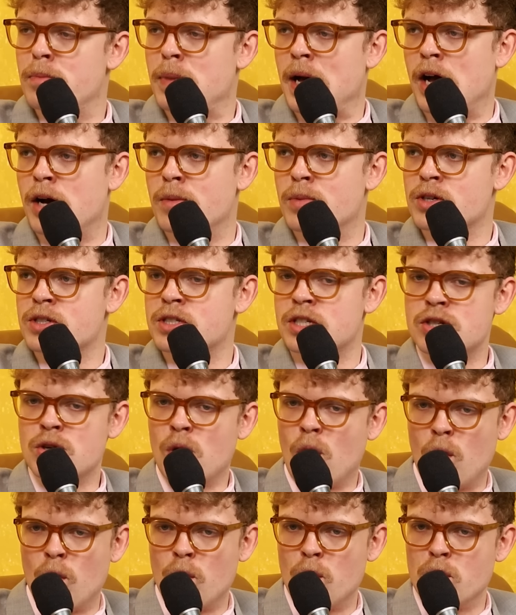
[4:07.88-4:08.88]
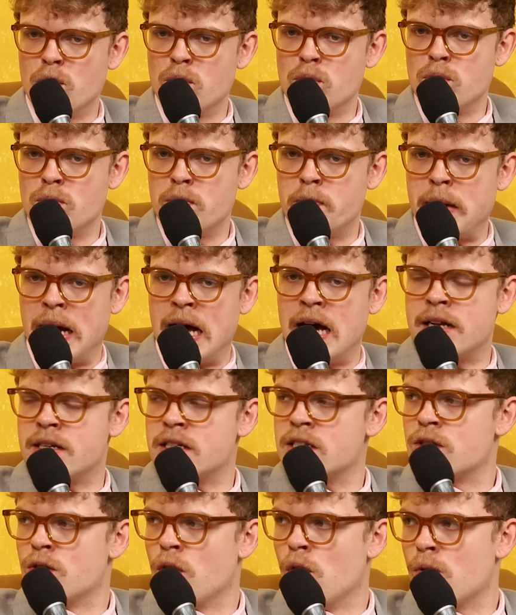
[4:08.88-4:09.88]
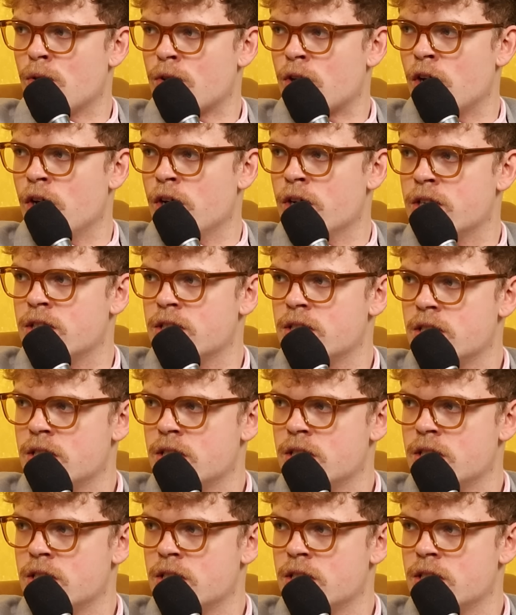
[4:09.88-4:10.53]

in power because it's not all bad, it's not all good.